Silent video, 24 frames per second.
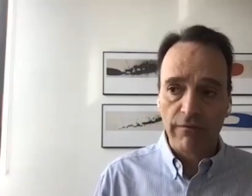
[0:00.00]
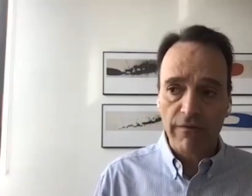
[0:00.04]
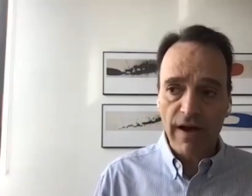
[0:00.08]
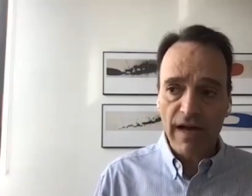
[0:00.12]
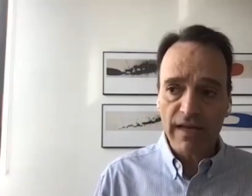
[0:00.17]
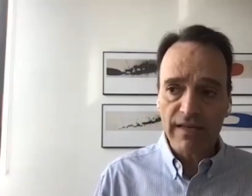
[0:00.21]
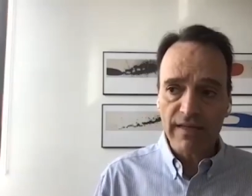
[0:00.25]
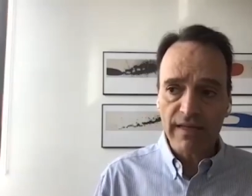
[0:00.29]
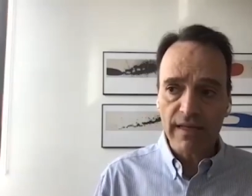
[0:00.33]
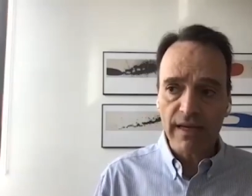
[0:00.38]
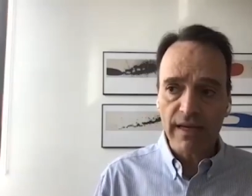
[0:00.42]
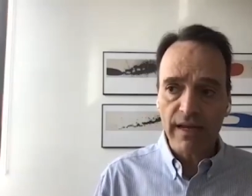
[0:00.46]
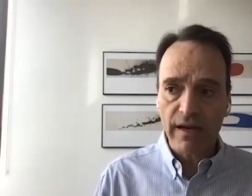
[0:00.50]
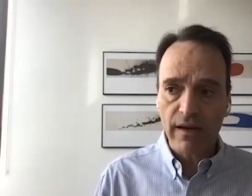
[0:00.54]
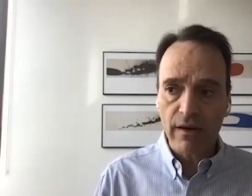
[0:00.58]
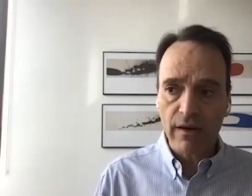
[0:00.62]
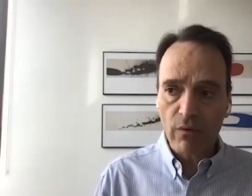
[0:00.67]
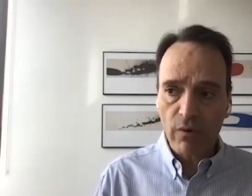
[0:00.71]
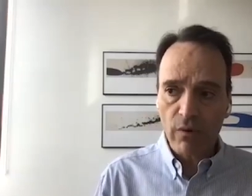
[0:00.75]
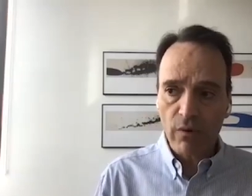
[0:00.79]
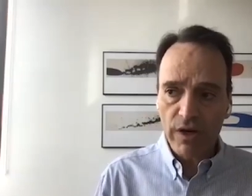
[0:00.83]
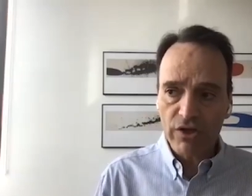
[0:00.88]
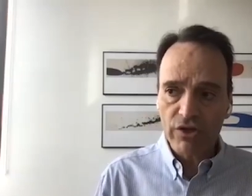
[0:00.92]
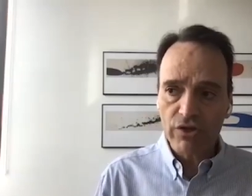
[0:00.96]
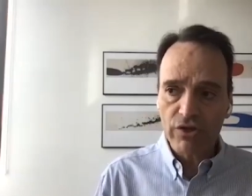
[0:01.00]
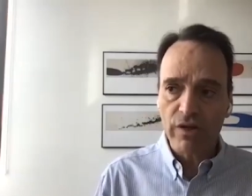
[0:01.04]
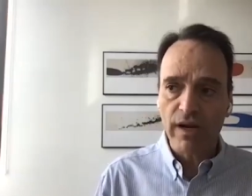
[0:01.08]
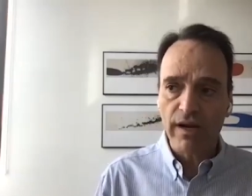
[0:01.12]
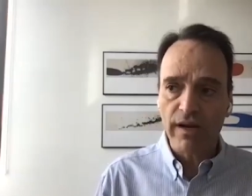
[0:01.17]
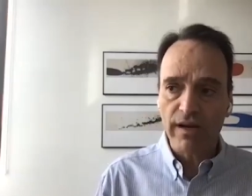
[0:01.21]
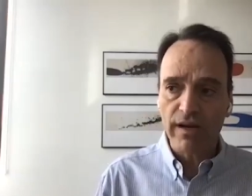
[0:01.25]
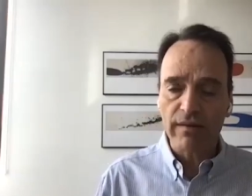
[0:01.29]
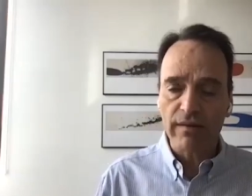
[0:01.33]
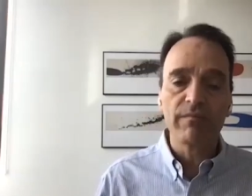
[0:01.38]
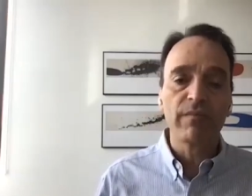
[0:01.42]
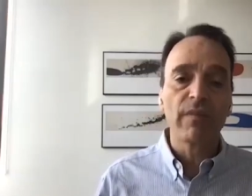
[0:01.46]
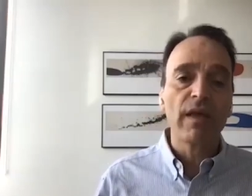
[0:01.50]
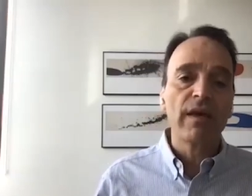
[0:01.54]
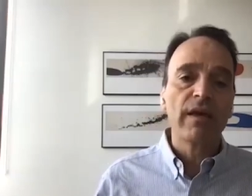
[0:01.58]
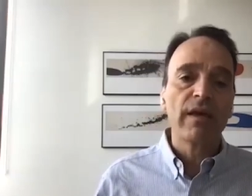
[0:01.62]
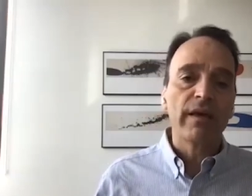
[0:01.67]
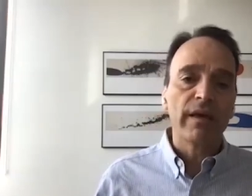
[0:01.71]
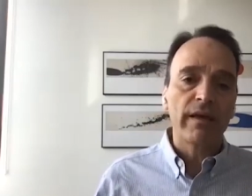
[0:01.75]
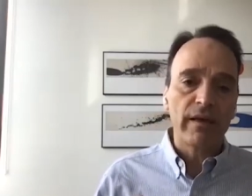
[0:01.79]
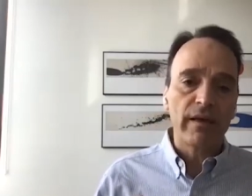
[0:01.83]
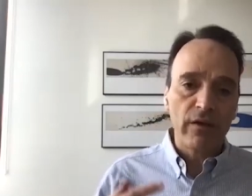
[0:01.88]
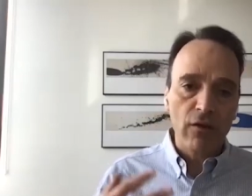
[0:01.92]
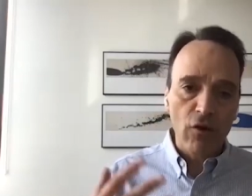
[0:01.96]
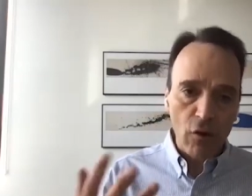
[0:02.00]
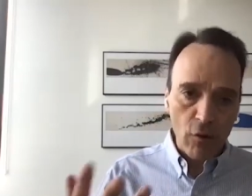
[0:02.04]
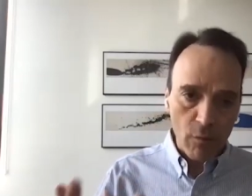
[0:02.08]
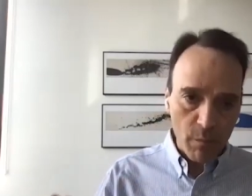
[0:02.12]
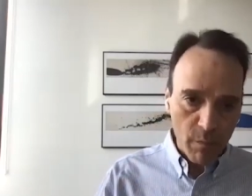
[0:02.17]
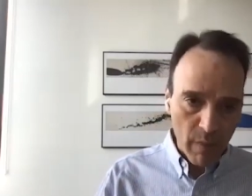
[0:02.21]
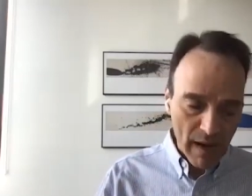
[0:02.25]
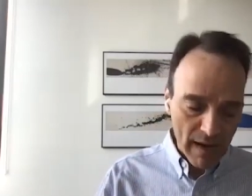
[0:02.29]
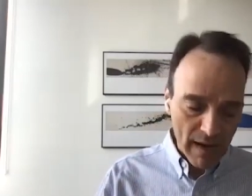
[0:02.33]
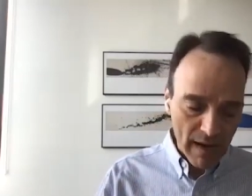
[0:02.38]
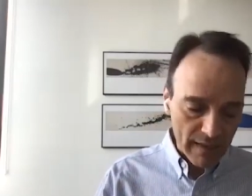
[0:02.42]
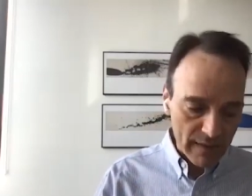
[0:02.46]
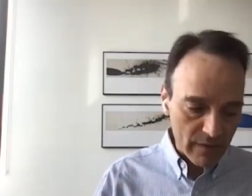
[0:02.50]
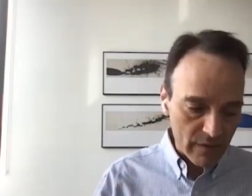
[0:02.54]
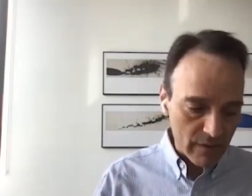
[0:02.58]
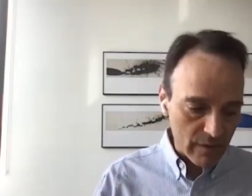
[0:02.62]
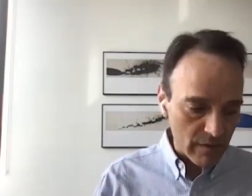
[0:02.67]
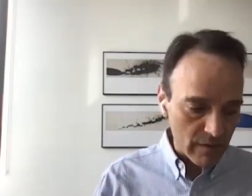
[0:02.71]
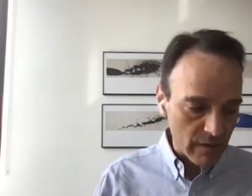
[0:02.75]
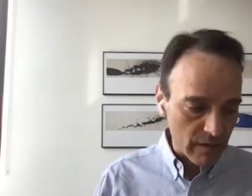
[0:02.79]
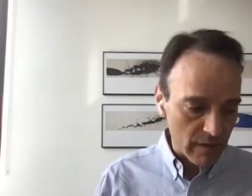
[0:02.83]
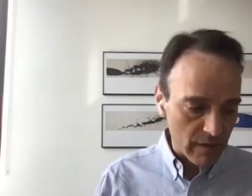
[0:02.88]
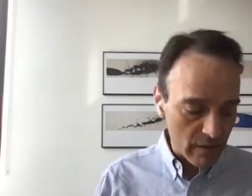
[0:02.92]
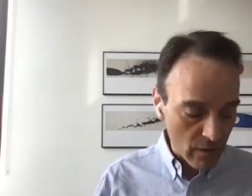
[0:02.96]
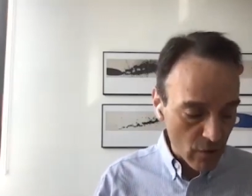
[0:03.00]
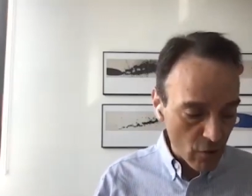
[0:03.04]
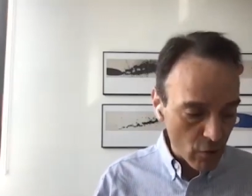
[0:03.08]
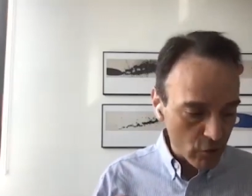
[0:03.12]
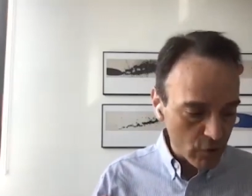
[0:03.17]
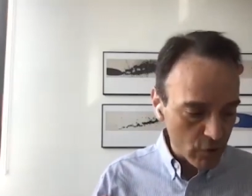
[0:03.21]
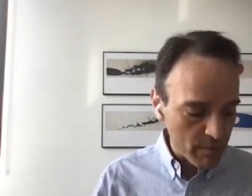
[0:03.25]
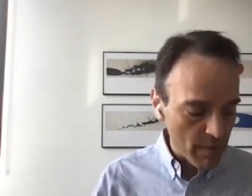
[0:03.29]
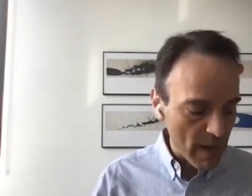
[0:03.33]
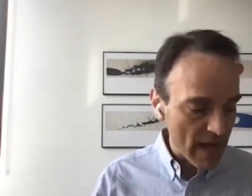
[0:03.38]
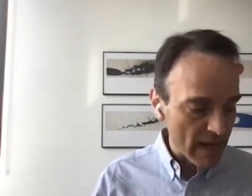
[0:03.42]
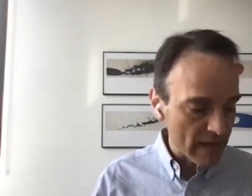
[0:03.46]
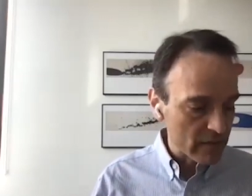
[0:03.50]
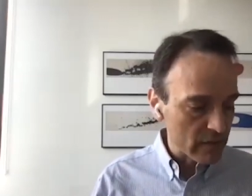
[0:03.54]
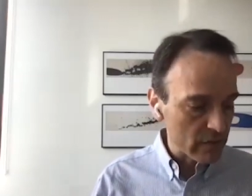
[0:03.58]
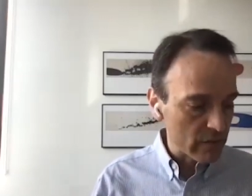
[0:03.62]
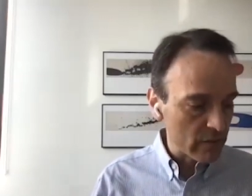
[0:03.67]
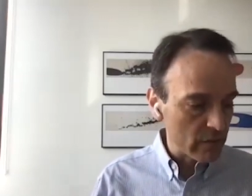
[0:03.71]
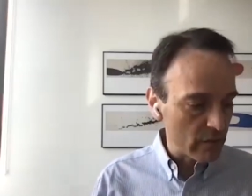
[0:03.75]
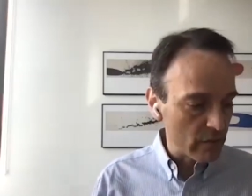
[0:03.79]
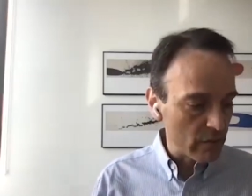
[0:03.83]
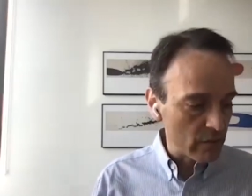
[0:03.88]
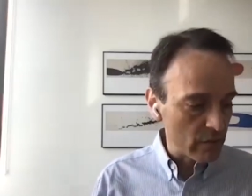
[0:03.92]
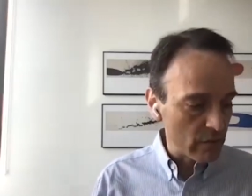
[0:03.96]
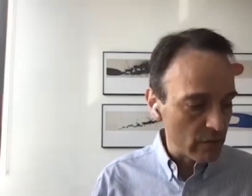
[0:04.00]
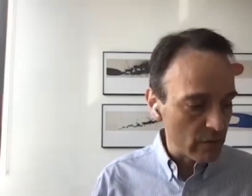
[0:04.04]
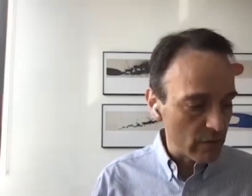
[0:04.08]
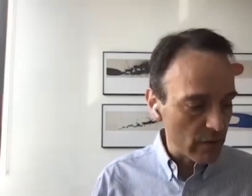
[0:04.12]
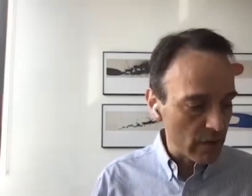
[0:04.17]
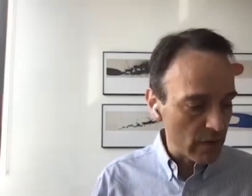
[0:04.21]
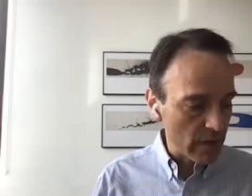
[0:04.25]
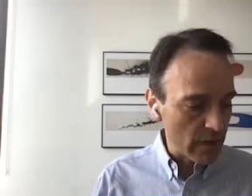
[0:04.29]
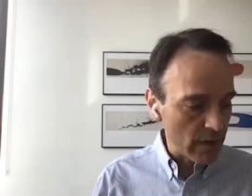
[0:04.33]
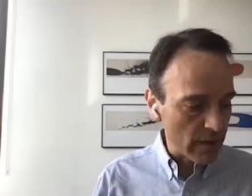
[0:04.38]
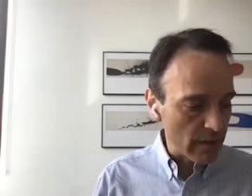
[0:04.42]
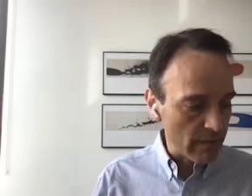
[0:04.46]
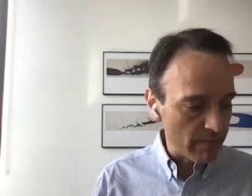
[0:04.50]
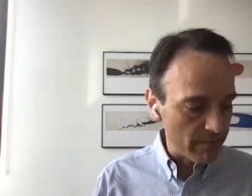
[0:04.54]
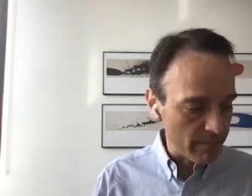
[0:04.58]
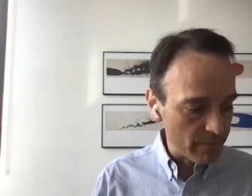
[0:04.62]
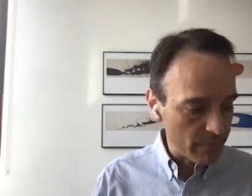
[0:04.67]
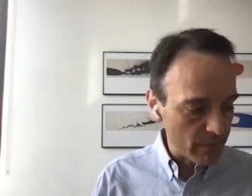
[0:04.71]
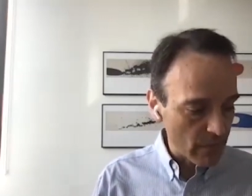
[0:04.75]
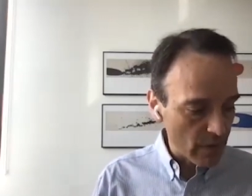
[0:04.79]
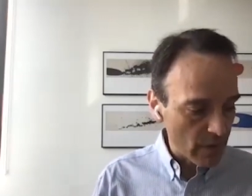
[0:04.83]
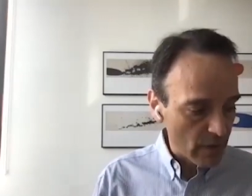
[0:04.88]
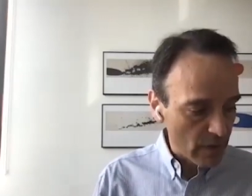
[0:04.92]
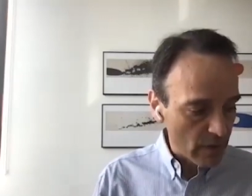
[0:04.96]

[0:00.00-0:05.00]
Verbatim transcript: fascinating question, and it it go back it goes back to um,